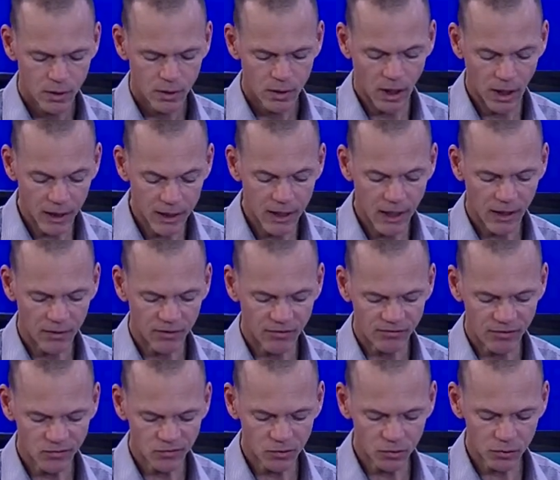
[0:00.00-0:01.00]
Again, the
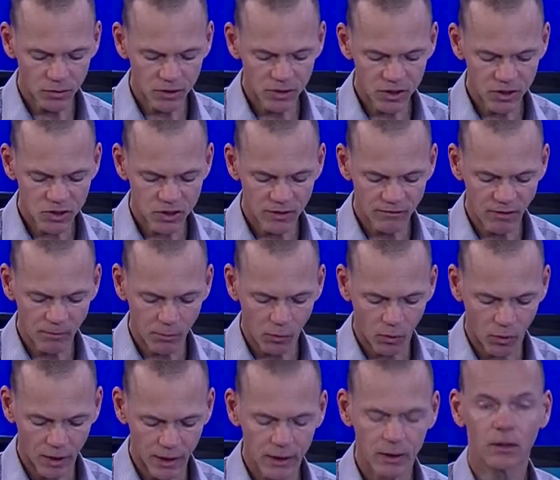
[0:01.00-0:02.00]
physical condition of a
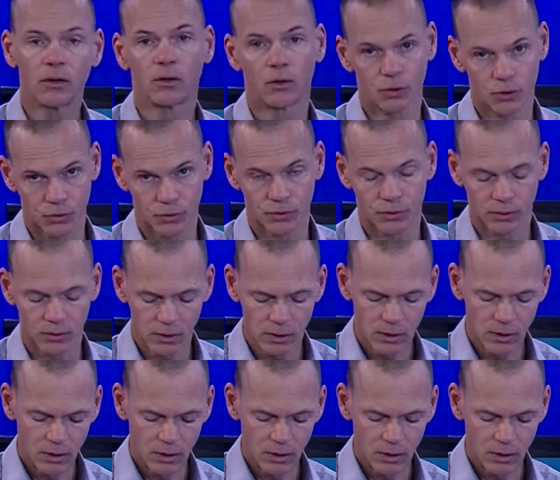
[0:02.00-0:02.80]
boy or girl